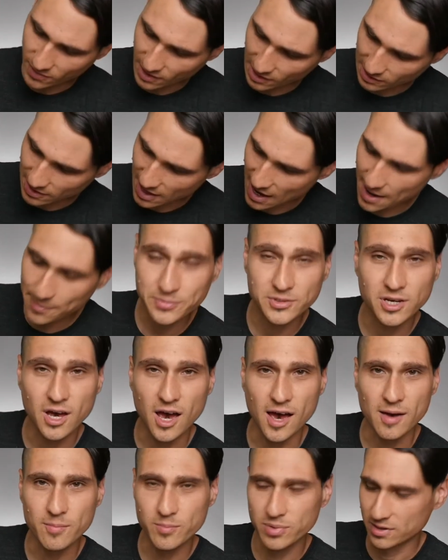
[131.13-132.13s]

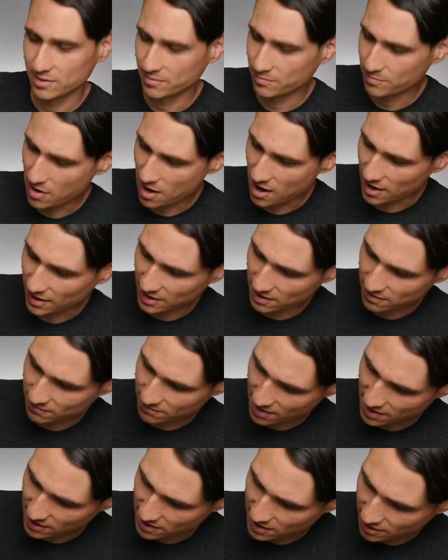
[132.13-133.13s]
laptop pocket
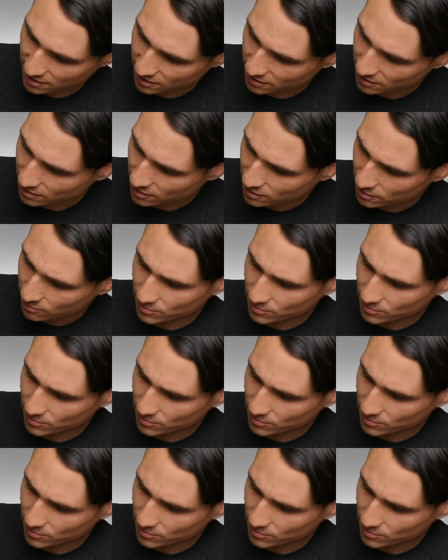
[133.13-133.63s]
right here,